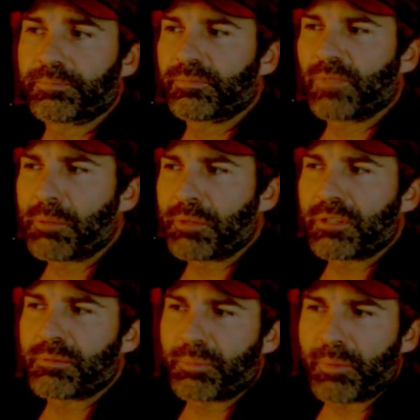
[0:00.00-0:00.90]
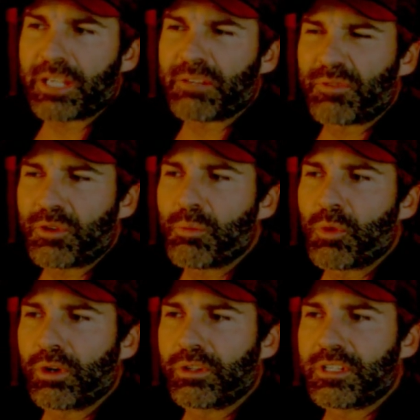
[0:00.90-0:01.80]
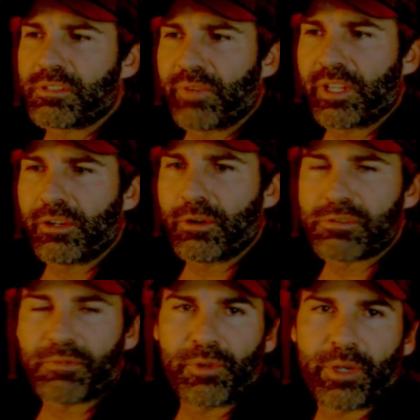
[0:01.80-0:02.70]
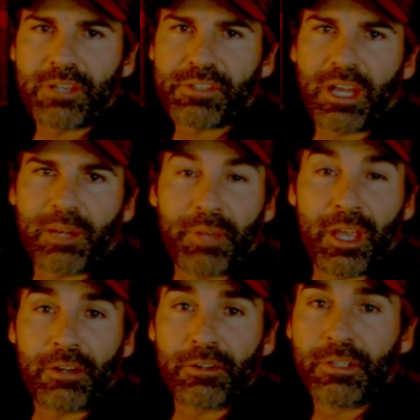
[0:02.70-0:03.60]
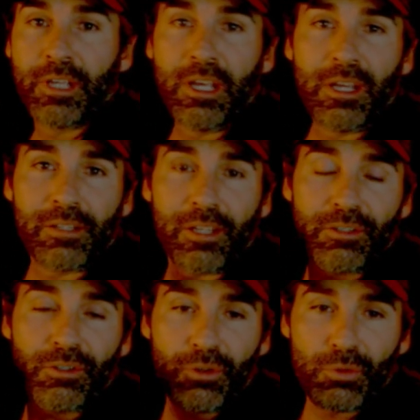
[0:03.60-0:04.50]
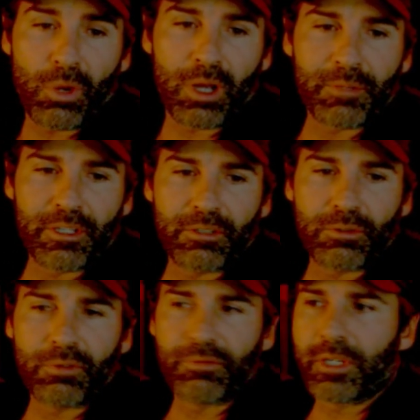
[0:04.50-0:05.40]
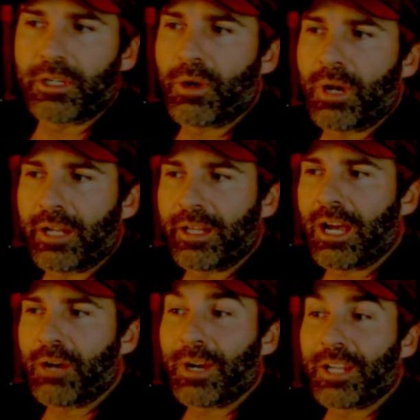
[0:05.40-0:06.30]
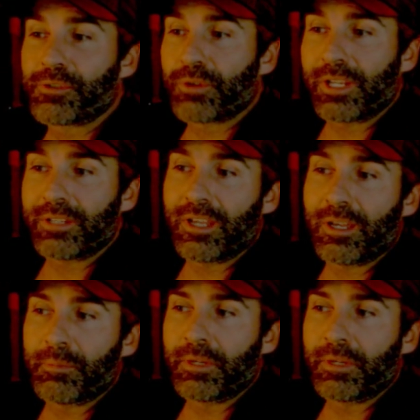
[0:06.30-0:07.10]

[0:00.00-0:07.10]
I'm gonna make a few more of these videos. If you guys got a pattern that you want me to do a video on how I trade them,